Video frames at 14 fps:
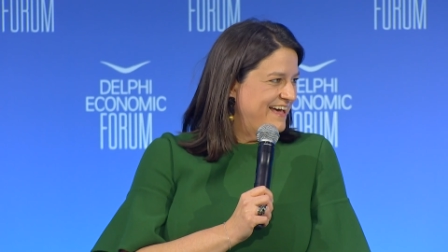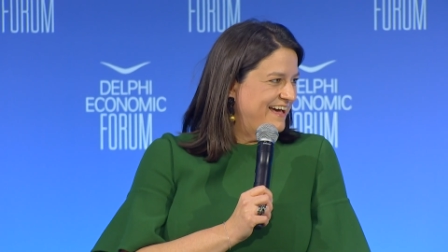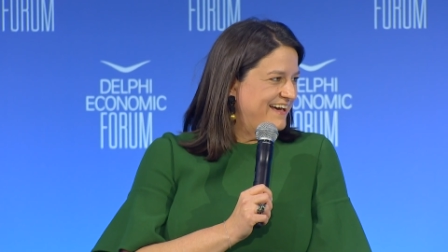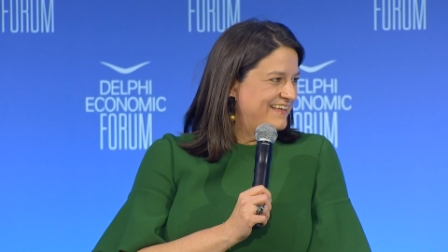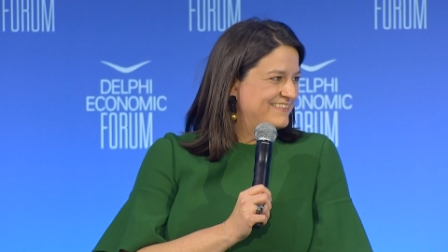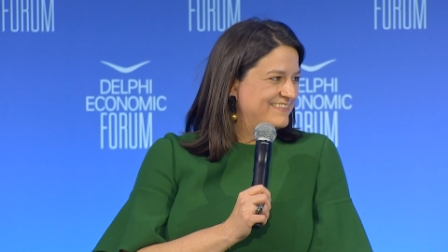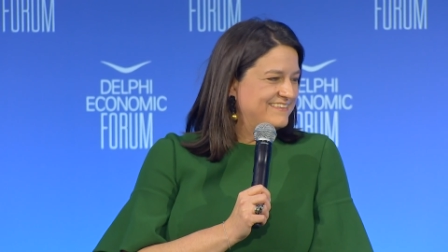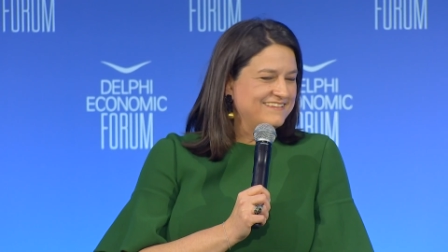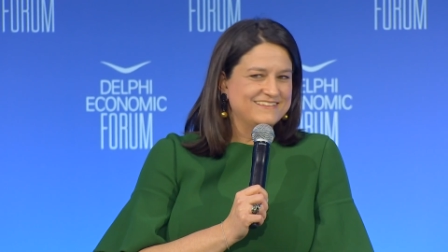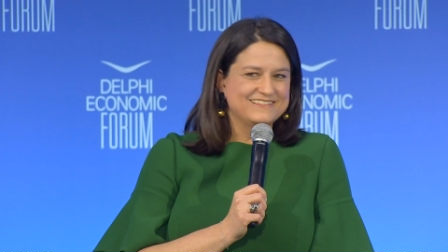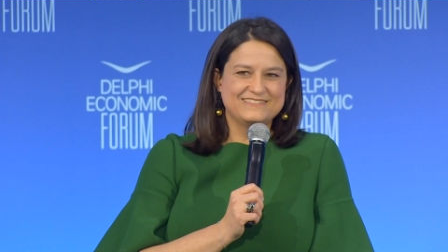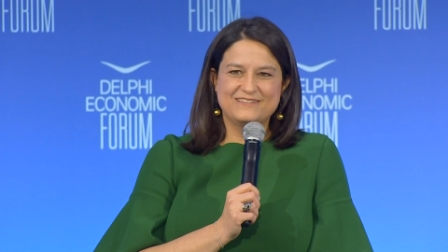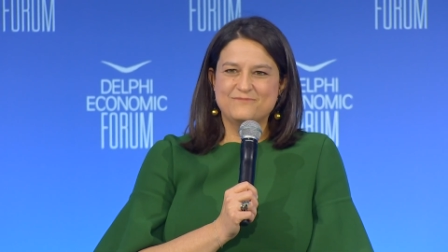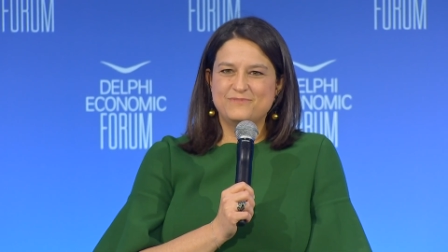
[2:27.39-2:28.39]
and
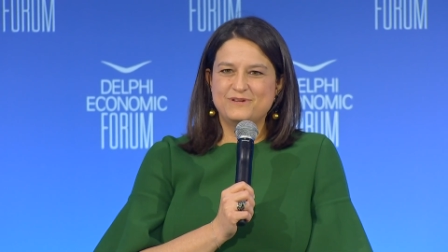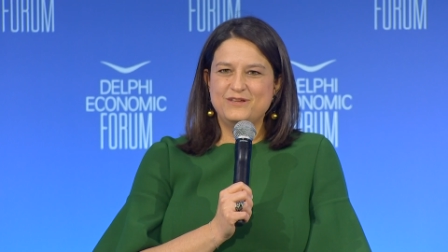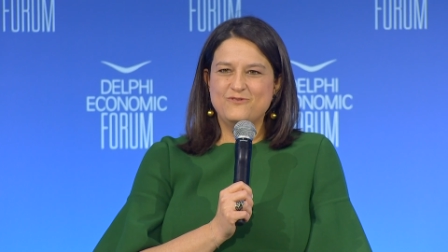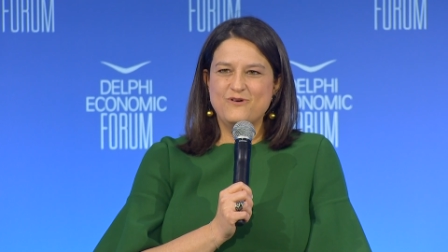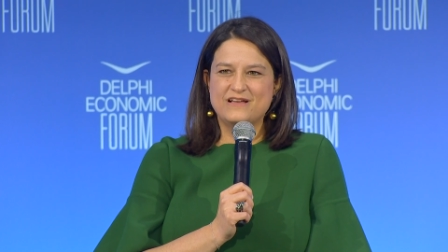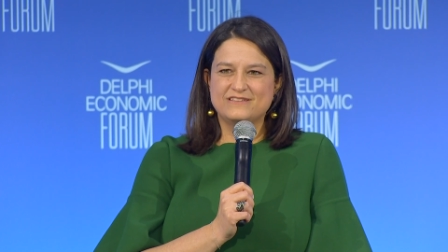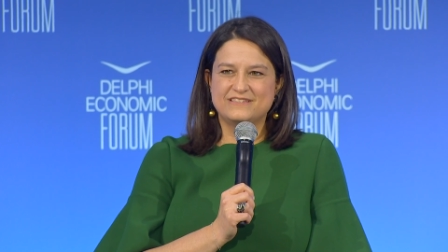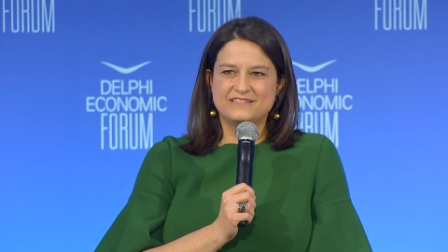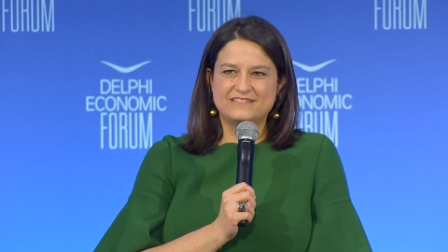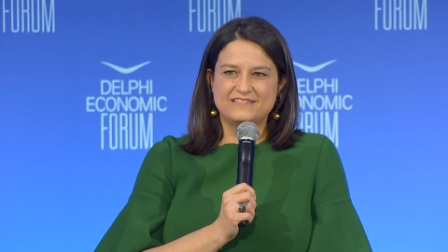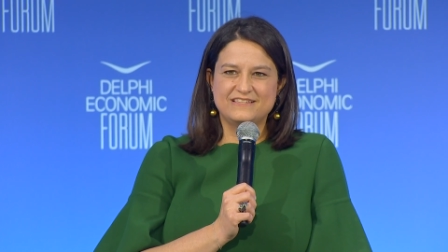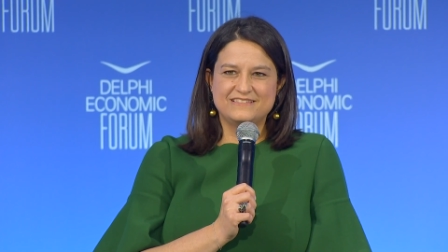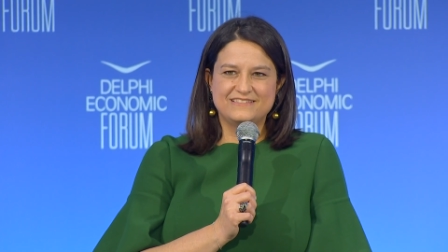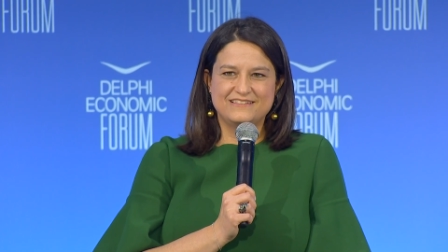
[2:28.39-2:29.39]
somebody who has
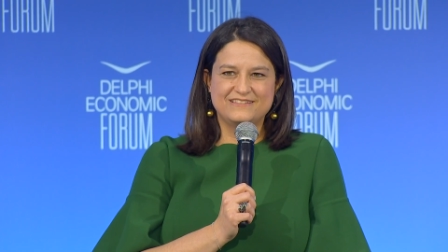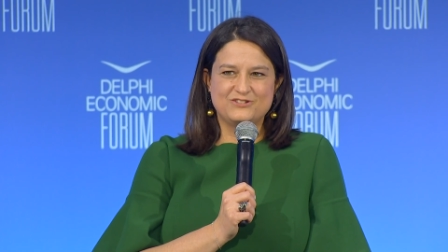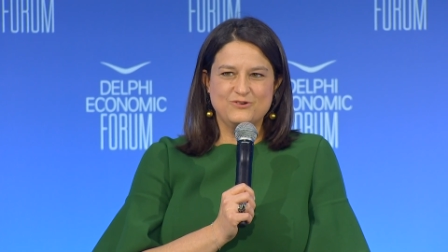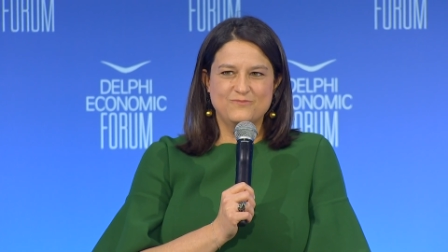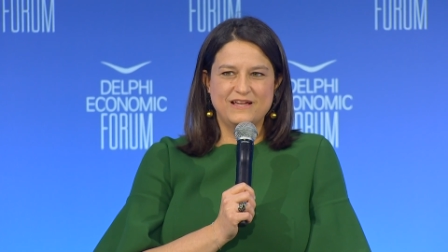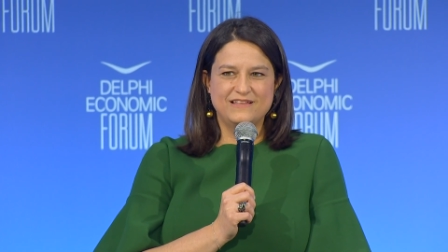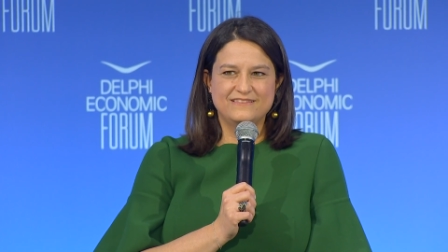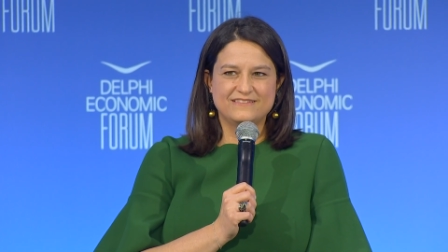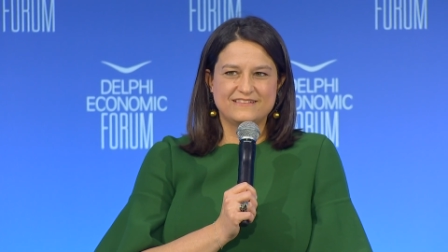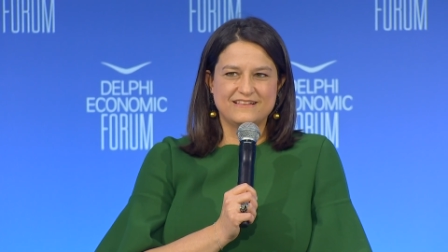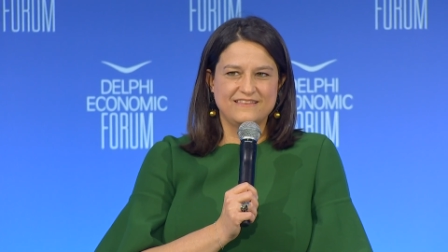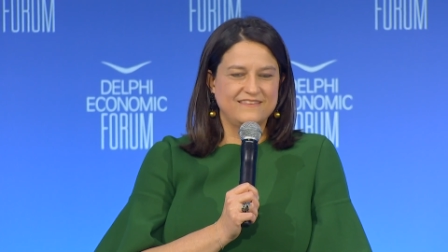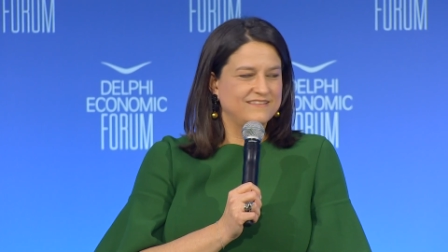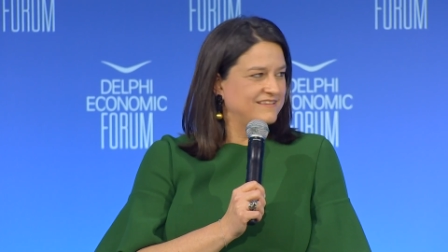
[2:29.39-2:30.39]
assisted
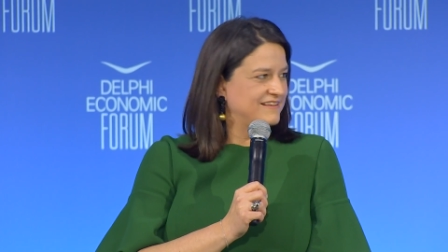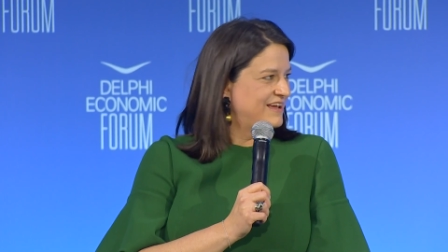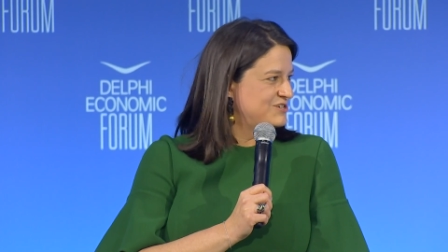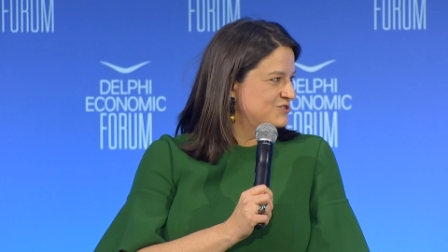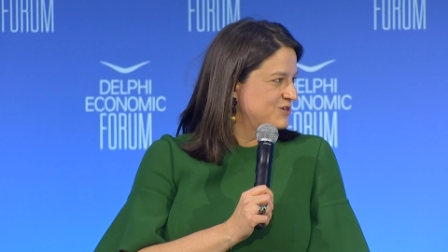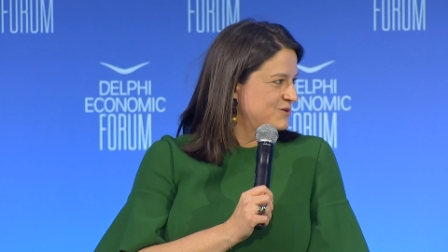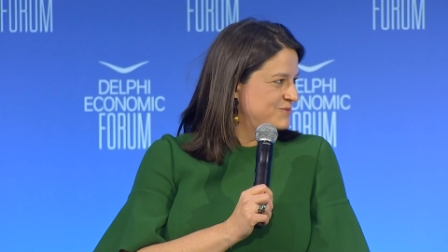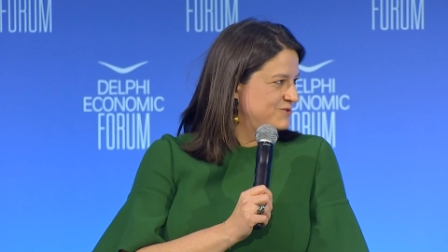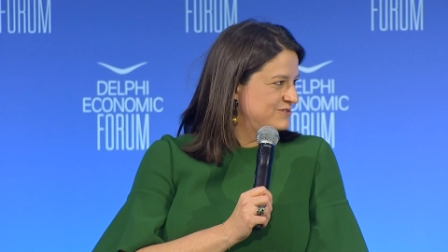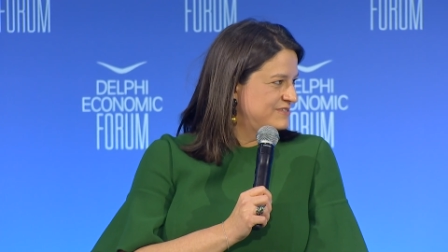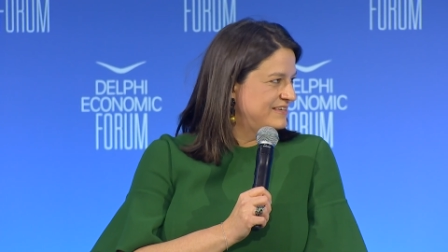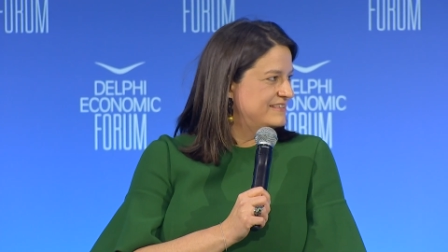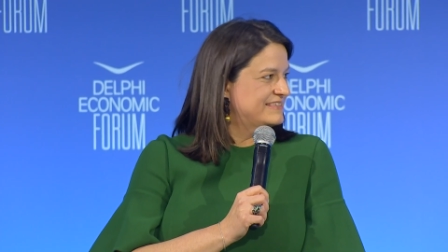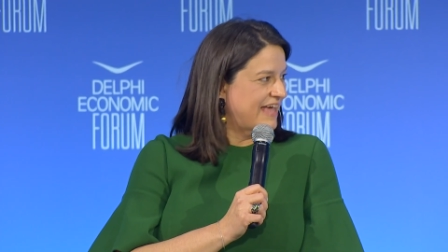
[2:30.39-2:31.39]
tremendously the international
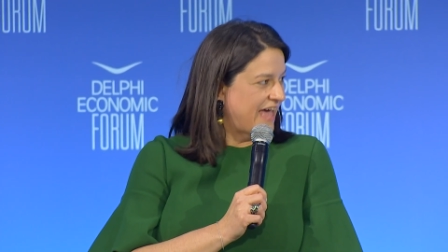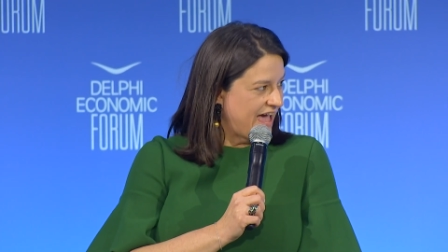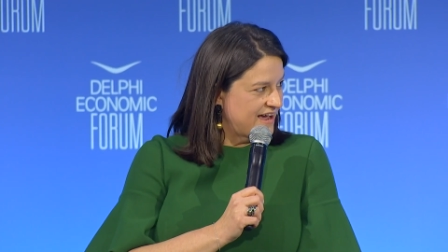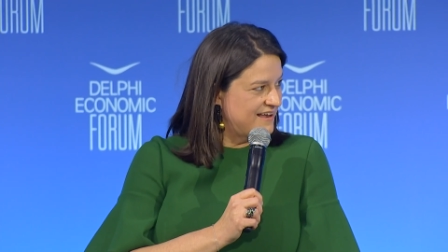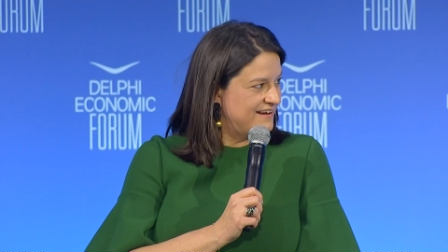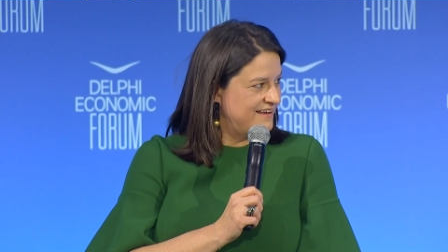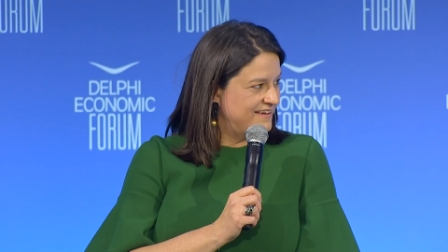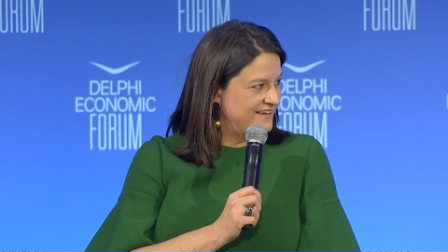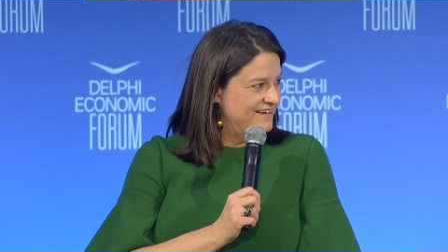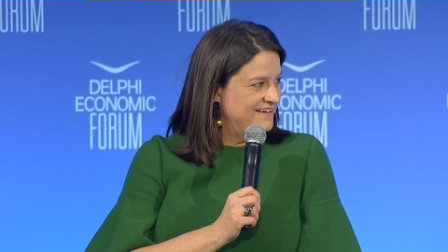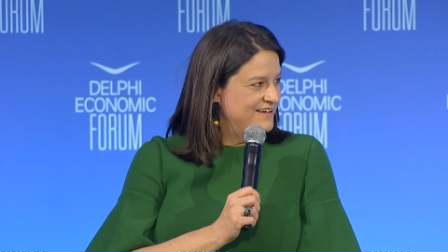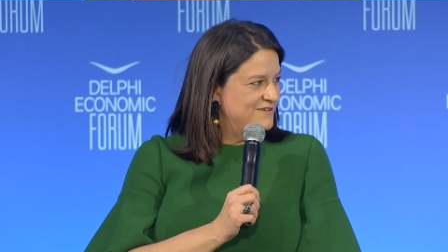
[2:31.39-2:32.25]
community in tackling